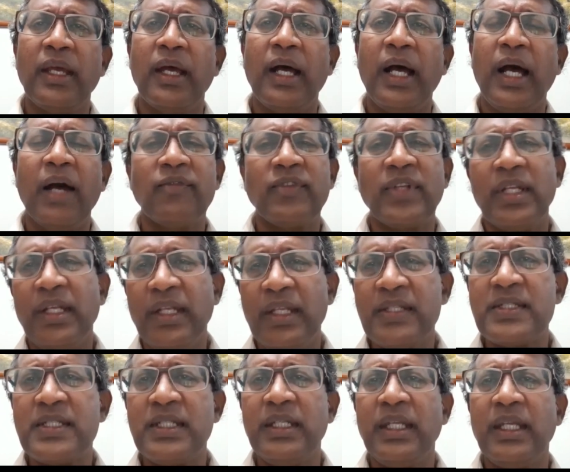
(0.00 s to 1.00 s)
after
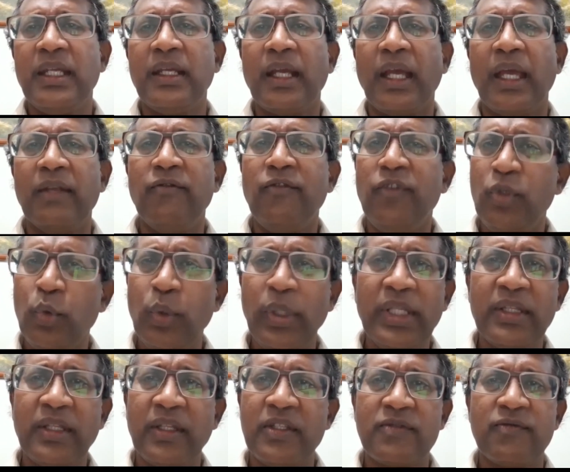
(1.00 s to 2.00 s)
listening and viewing
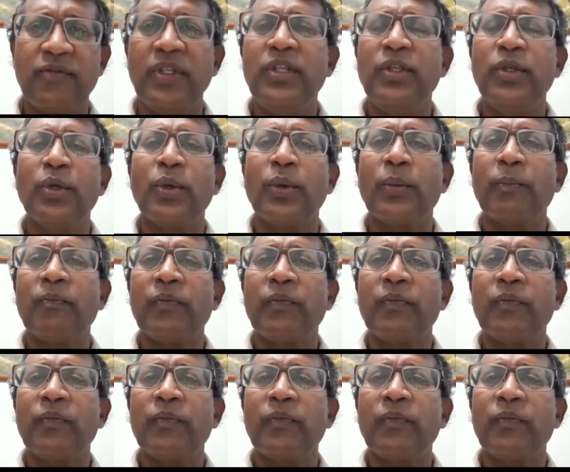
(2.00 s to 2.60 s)
this video,